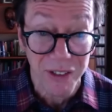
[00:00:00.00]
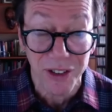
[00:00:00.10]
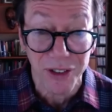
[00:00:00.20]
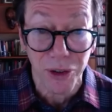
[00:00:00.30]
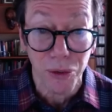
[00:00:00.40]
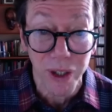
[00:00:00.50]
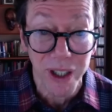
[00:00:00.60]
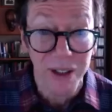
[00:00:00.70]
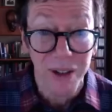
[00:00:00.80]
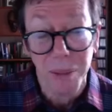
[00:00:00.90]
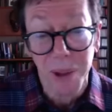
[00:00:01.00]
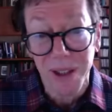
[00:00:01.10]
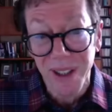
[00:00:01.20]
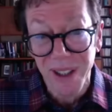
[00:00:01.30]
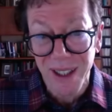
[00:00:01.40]
It's so real, but
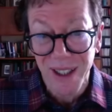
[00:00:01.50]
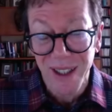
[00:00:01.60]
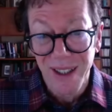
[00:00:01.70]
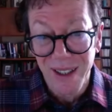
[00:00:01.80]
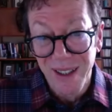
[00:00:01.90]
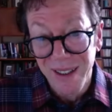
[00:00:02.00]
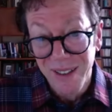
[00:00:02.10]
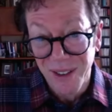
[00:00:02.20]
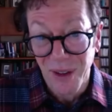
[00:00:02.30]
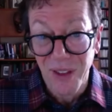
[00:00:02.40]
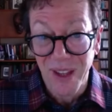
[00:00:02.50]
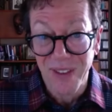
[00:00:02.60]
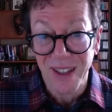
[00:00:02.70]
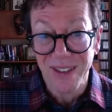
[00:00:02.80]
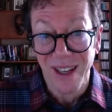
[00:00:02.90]
so that,
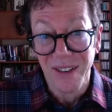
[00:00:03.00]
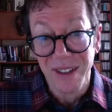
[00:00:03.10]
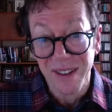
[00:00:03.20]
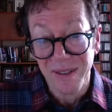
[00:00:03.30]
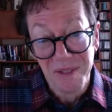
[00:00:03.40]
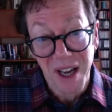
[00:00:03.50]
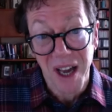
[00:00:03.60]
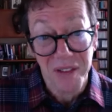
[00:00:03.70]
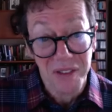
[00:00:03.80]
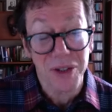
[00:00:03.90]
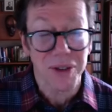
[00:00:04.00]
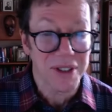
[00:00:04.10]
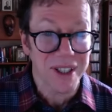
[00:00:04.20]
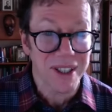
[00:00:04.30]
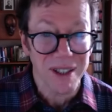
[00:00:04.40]
that sounded kind of
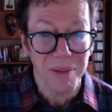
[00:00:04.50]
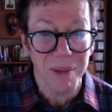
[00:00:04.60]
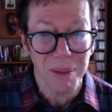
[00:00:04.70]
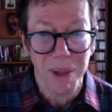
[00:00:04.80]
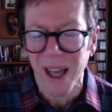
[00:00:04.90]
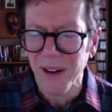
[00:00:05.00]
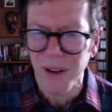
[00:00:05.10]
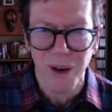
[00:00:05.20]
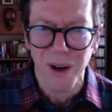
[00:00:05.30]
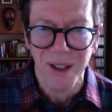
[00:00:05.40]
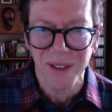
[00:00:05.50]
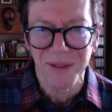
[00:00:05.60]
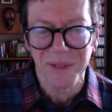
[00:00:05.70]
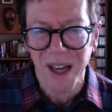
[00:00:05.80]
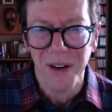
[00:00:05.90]
interesting to me, but I don't know.
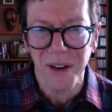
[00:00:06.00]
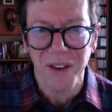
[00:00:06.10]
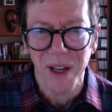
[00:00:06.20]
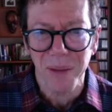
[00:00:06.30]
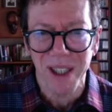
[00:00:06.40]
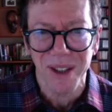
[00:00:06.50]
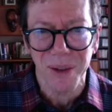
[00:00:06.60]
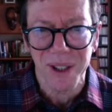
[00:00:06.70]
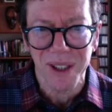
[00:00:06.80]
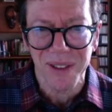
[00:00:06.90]
I, I don't know if I'd be into it.